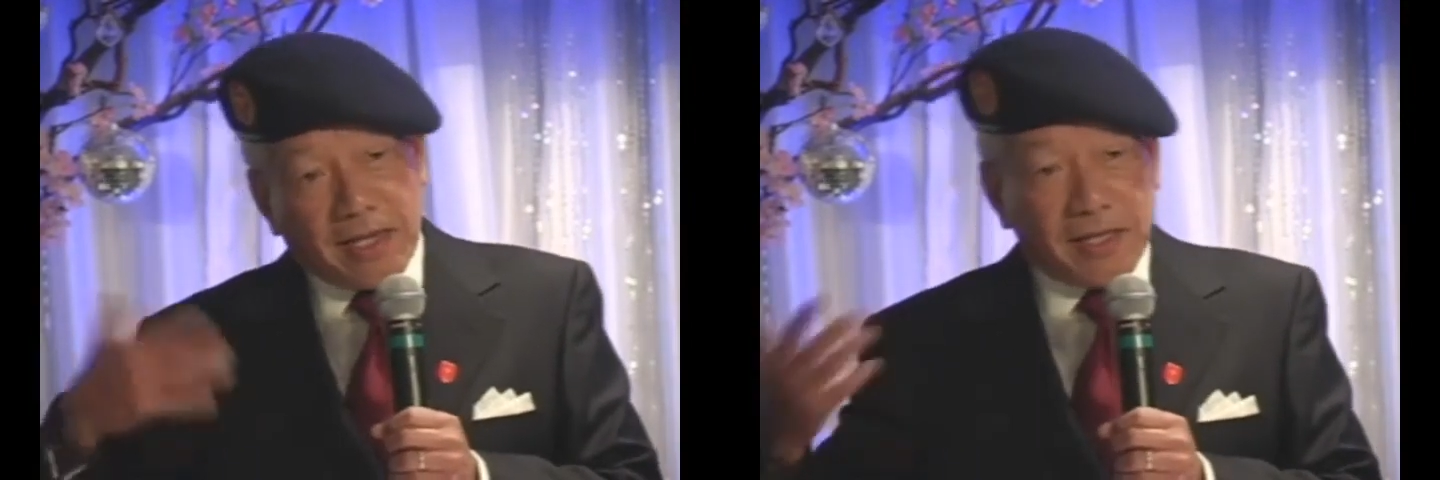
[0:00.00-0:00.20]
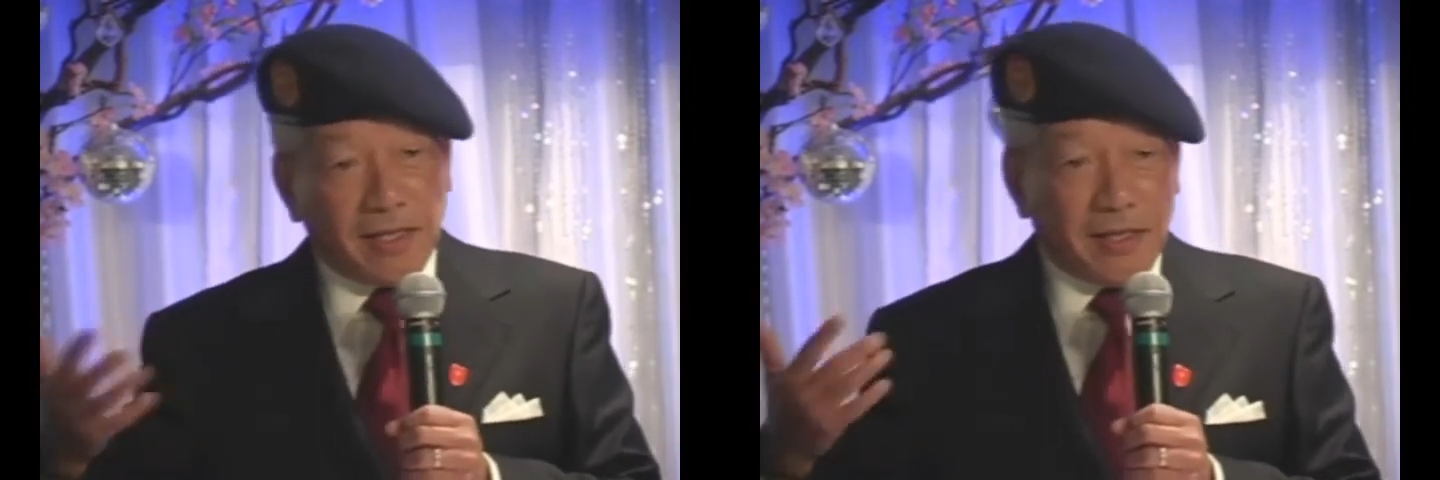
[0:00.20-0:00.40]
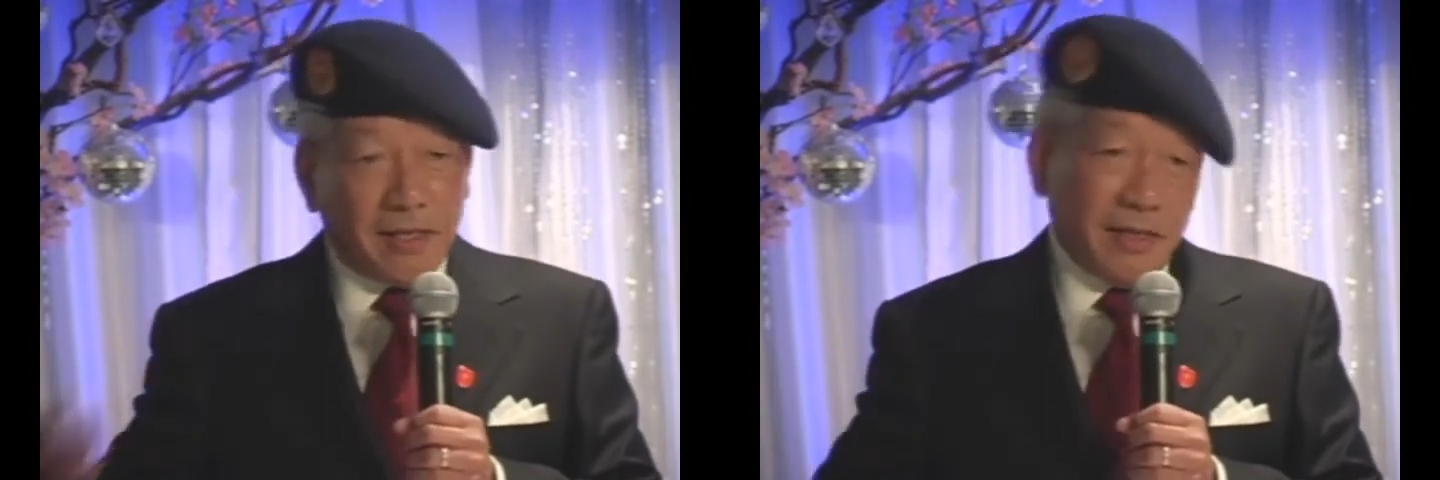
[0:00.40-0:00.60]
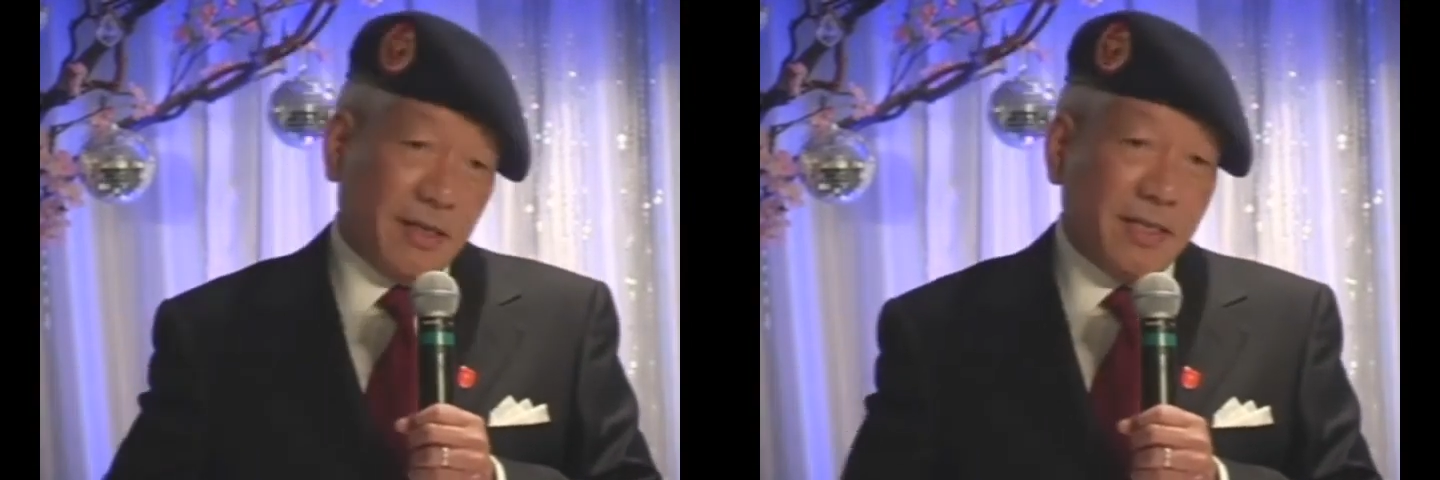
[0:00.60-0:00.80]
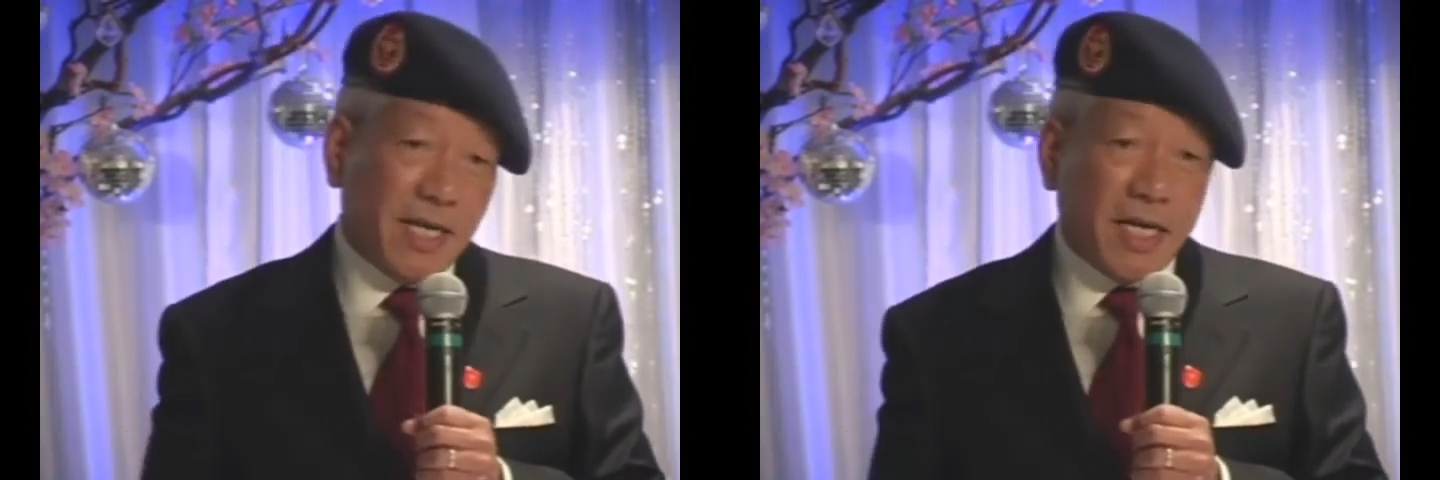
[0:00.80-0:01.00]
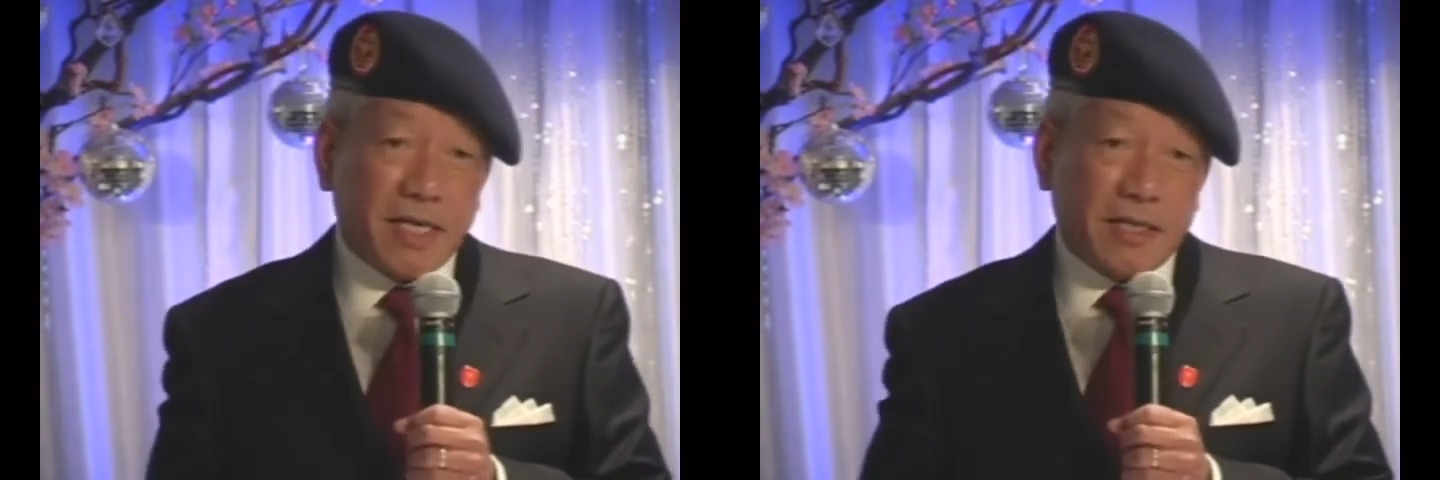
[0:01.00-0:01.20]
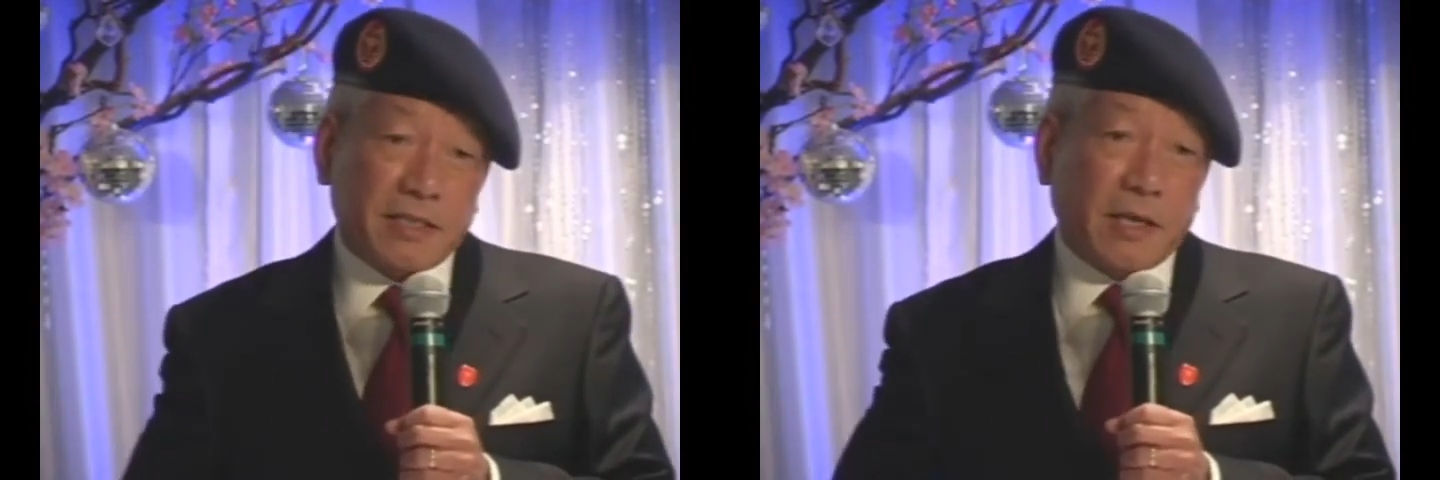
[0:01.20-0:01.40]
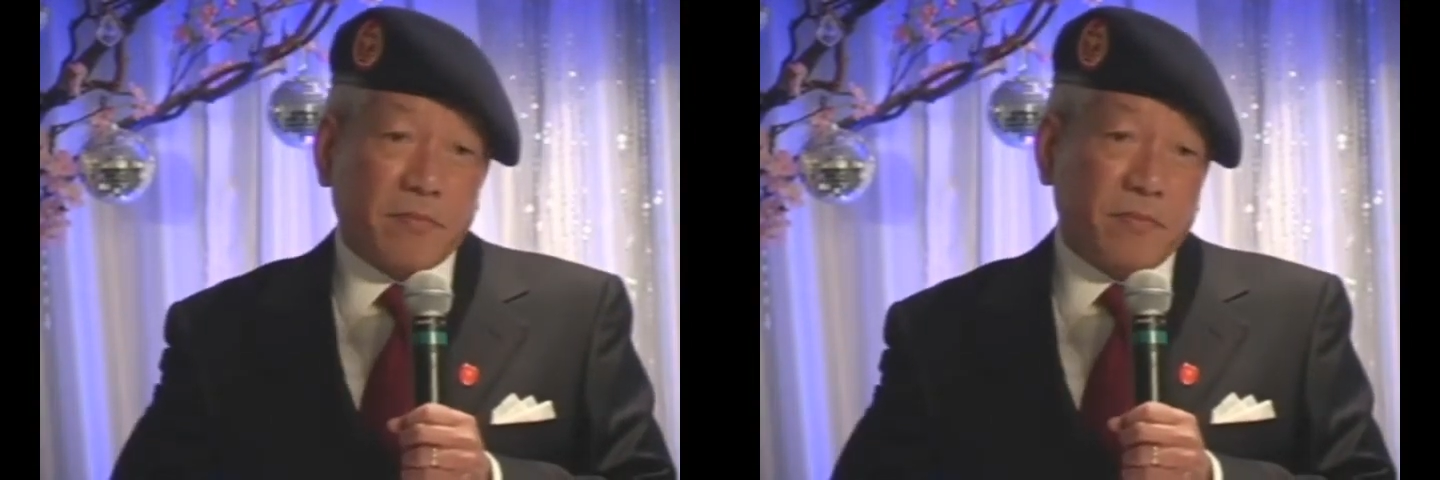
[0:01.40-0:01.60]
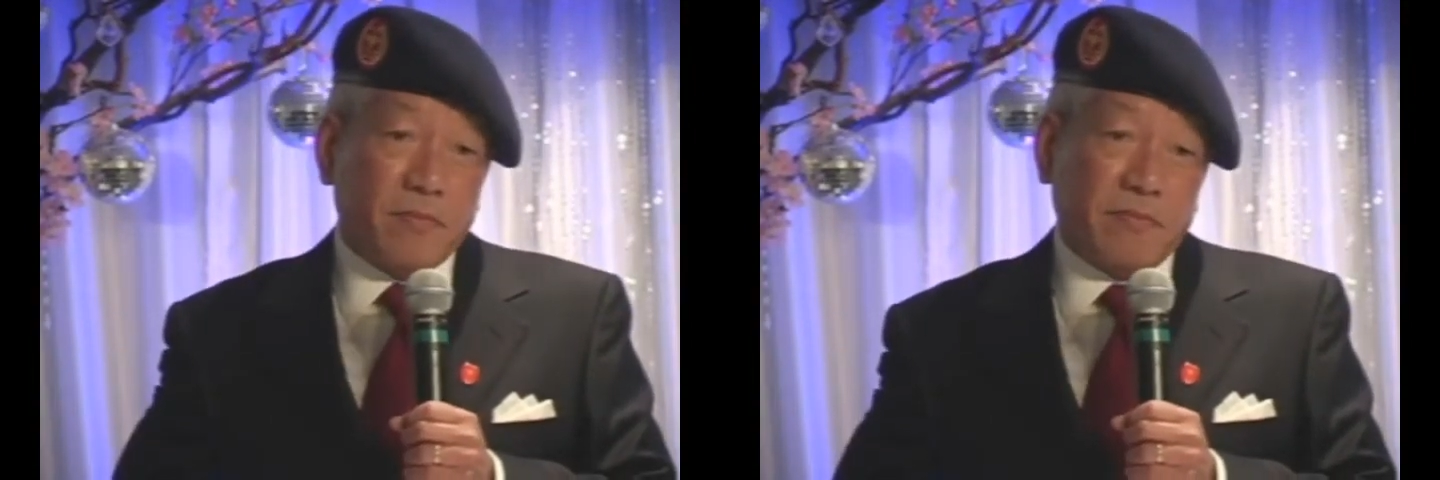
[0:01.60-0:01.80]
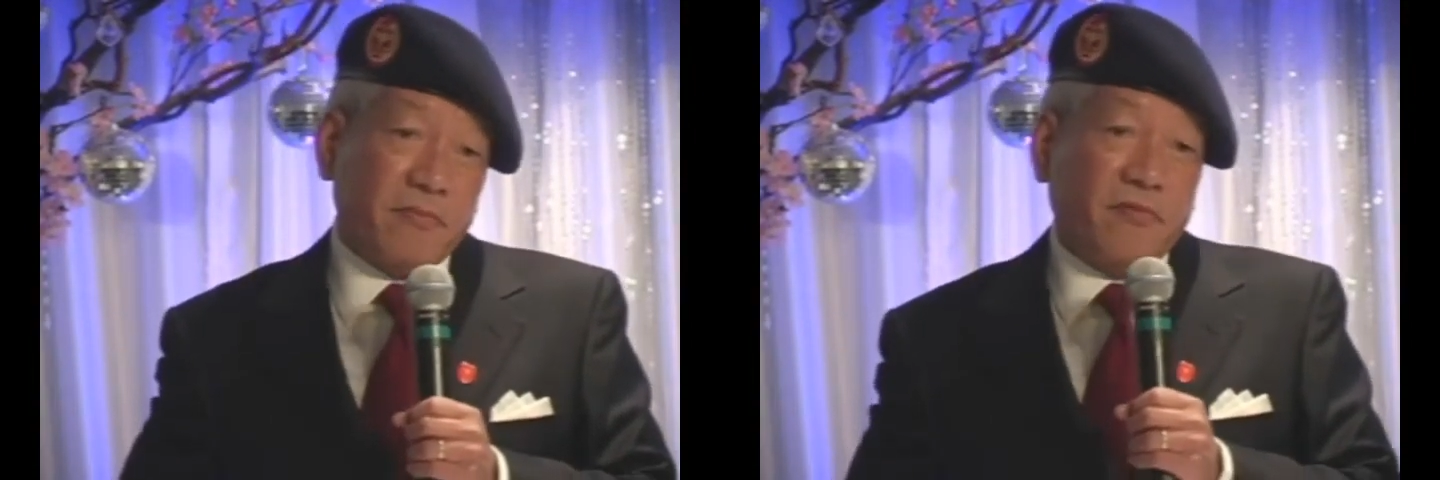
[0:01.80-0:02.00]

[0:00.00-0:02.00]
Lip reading: he dated some